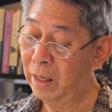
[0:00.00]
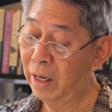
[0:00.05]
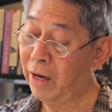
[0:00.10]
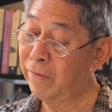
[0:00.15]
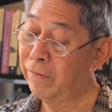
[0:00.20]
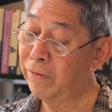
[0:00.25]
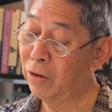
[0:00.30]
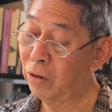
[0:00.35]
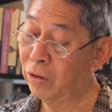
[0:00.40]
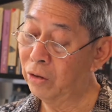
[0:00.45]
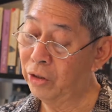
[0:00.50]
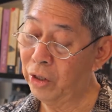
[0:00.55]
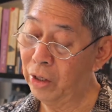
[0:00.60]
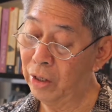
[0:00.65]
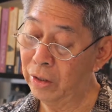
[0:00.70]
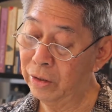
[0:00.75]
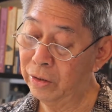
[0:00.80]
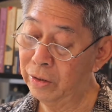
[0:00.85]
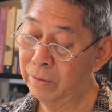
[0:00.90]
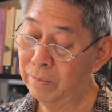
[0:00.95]
I have not
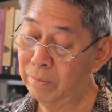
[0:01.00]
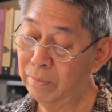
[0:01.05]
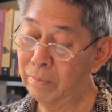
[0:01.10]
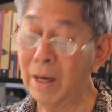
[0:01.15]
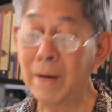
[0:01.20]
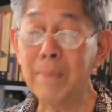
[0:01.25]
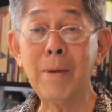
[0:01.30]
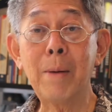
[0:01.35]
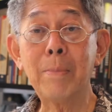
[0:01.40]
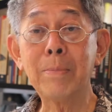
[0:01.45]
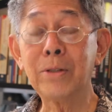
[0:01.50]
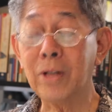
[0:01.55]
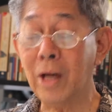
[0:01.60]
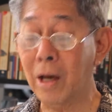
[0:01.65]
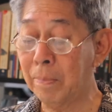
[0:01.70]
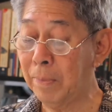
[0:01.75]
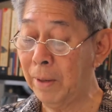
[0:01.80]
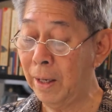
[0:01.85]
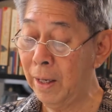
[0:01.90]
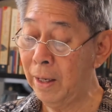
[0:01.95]
changed. My
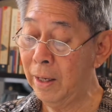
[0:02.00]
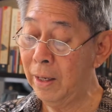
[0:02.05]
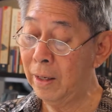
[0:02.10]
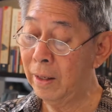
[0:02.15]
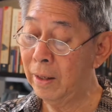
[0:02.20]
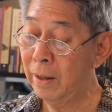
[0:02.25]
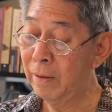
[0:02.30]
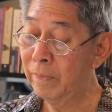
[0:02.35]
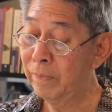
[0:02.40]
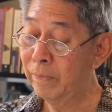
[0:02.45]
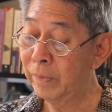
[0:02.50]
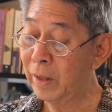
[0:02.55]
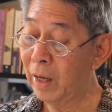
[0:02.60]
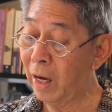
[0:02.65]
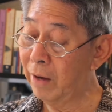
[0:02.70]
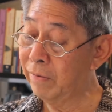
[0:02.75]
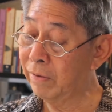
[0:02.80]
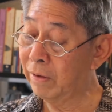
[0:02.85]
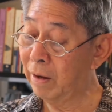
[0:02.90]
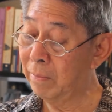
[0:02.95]
mum's happy.
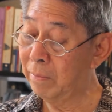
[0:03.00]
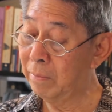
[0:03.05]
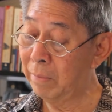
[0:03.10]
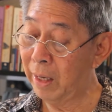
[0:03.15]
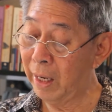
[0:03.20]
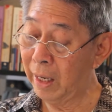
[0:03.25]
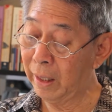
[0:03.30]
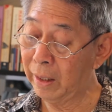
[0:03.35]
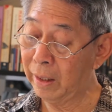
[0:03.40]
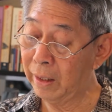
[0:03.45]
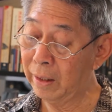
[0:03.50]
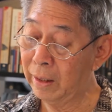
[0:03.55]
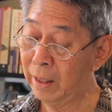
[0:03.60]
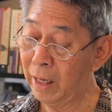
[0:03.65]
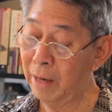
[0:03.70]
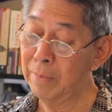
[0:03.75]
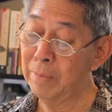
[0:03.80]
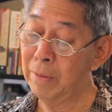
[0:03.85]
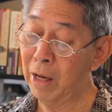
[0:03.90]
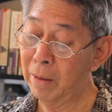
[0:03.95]
I've come back.
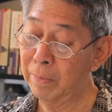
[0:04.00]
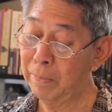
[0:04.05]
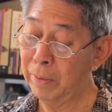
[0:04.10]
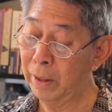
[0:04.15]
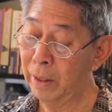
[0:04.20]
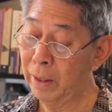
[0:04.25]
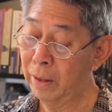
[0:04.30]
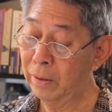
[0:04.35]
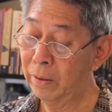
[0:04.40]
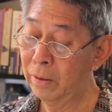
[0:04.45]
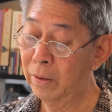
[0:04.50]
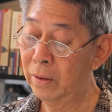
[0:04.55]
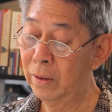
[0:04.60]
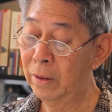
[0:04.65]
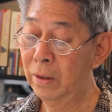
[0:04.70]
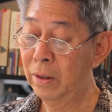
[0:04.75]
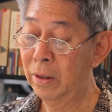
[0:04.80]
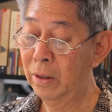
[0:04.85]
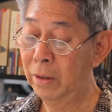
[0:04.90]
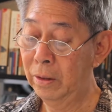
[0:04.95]
I'm happy
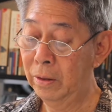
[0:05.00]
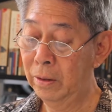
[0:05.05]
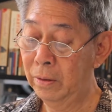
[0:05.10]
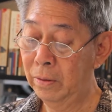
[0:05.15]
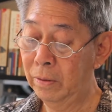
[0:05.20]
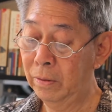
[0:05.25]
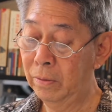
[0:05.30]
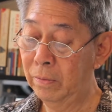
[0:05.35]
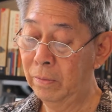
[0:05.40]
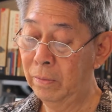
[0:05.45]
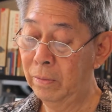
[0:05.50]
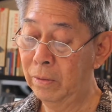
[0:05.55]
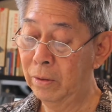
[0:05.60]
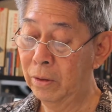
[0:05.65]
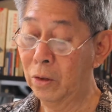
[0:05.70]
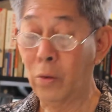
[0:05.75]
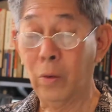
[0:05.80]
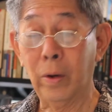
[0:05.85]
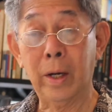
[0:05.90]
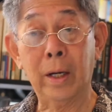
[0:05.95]

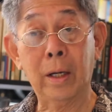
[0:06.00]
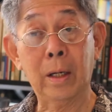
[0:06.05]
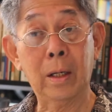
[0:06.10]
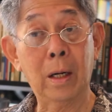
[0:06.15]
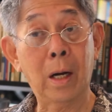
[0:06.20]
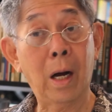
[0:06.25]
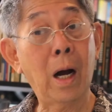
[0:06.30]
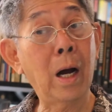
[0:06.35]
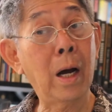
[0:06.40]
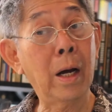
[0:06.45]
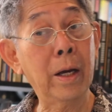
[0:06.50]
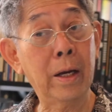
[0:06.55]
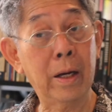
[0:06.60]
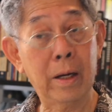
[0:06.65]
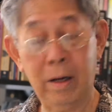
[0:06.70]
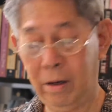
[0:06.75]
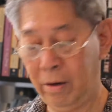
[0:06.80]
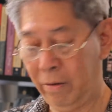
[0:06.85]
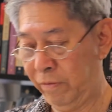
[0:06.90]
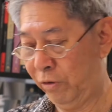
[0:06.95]
knowing
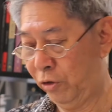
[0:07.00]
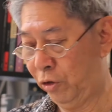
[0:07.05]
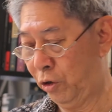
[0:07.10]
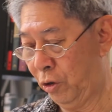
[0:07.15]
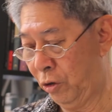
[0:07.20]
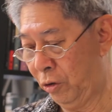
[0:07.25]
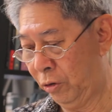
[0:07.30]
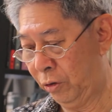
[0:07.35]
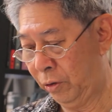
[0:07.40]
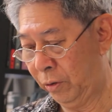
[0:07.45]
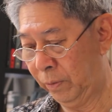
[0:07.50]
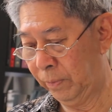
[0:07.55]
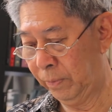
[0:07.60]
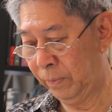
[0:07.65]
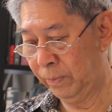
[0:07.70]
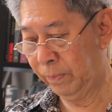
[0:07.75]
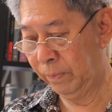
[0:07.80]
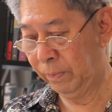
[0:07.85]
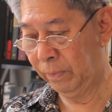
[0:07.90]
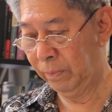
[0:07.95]
I have changed.
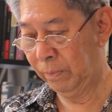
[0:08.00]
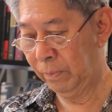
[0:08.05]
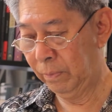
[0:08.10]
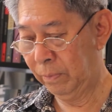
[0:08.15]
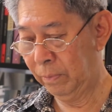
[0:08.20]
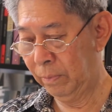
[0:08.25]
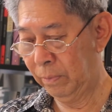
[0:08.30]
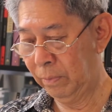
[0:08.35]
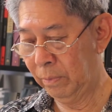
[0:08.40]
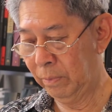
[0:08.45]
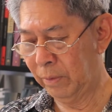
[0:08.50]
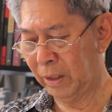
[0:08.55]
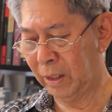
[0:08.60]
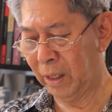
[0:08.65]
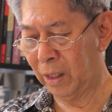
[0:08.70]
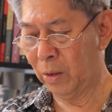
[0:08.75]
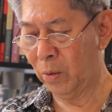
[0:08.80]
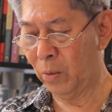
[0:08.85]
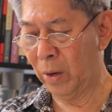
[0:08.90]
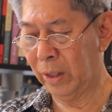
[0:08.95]

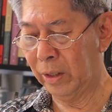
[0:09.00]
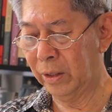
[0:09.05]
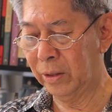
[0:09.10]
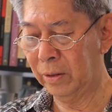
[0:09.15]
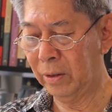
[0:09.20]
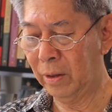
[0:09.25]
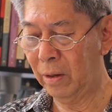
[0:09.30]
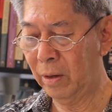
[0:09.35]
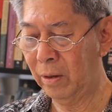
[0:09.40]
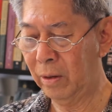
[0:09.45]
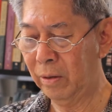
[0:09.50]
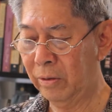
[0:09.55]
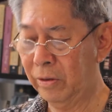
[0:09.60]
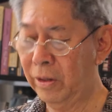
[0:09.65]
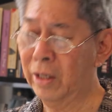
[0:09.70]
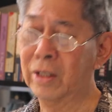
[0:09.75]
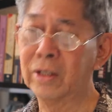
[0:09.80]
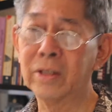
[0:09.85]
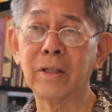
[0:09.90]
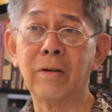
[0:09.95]
That otherwise,
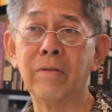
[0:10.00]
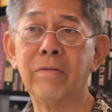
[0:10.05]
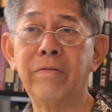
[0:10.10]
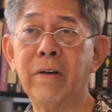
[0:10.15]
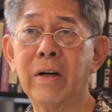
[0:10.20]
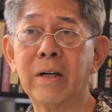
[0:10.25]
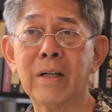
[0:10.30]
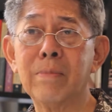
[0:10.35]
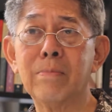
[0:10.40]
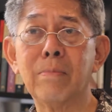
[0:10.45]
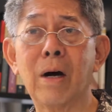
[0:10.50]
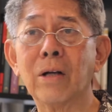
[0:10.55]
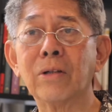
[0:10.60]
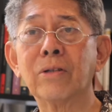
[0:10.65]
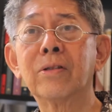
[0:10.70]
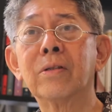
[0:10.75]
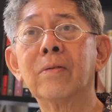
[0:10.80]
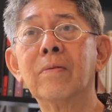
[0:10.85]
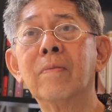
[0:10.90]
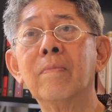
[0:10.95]
things are very
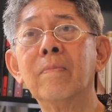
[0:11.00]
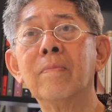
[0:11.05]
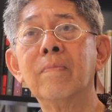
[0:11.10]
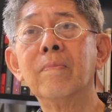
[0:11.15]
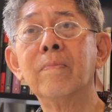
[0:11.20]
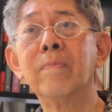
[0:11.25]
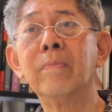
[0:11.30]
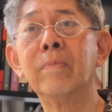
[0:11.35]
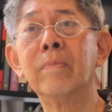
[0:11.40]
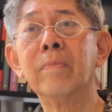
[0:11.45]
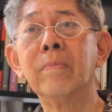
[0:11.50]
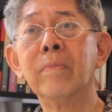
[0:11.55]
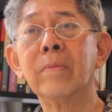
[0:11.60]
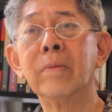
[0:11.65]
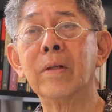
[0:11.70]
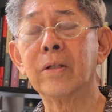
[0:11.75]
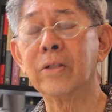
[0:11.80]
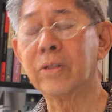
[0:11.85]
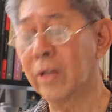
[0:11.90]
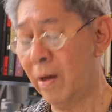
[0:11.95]
much
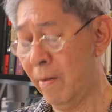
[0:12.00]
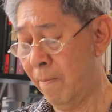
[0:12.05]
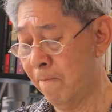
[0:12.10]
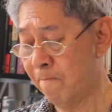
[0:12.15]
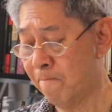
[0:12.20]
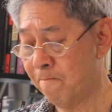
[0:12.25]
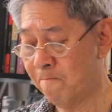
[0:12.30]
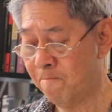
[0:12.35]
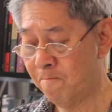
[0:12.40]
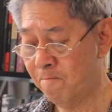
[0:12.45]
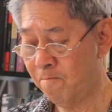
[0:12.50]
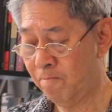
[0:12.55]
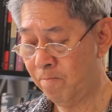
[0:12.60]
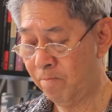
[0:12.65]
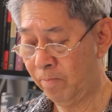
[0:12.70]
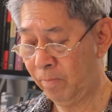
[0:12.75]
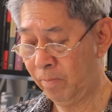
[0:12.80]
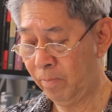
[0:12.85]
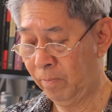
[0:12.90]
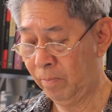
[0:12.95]
the same.
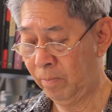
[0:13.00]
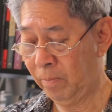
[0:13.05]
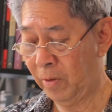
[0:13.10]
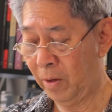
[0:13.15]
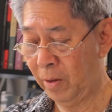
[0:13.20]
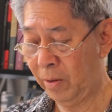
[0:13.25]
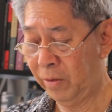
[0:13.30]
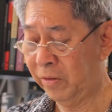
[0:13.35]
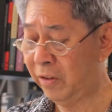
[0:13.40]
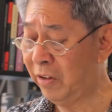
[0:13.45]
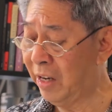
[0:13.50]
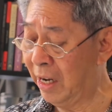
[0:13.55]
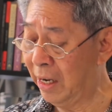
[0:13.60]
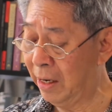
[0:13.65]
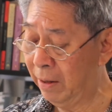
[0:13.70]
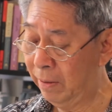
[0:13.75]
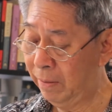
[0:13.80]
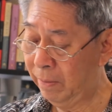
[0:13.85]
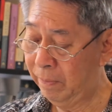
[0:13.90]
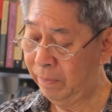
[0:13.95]
Three.